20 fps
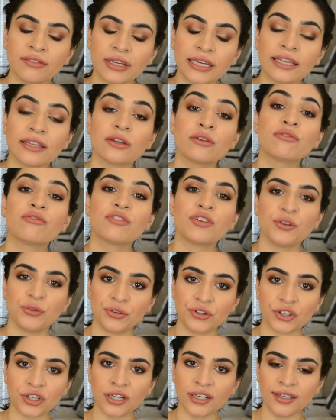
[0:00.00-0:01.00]
in the
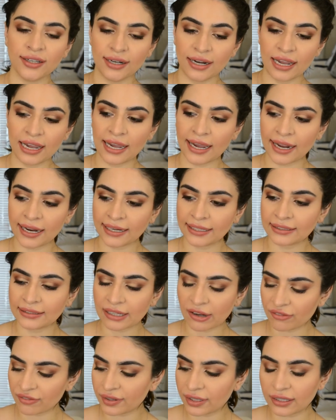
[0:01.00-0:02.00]
future. I
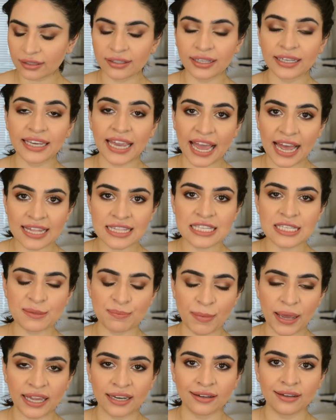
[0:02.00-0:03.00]
definitely can't
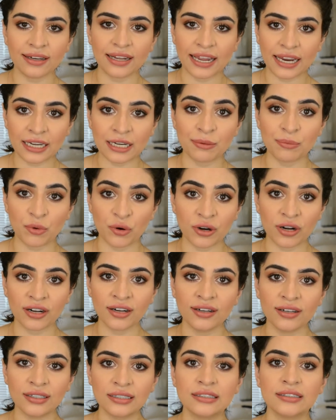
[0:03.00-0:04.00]
spend any
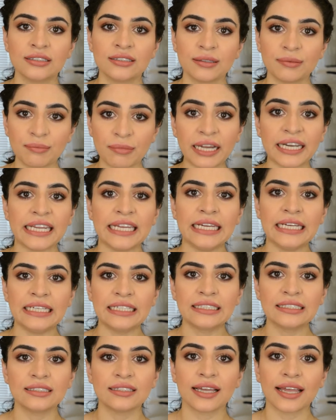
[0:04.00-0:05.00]
more money
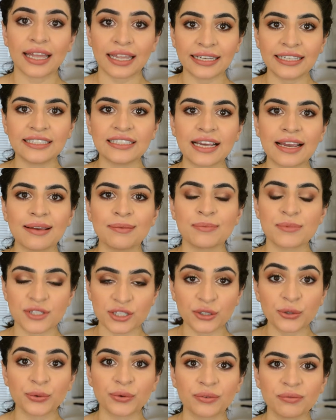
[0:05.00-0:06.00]
anytime
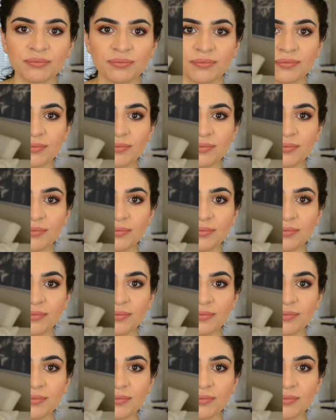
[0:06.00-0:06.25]
soon.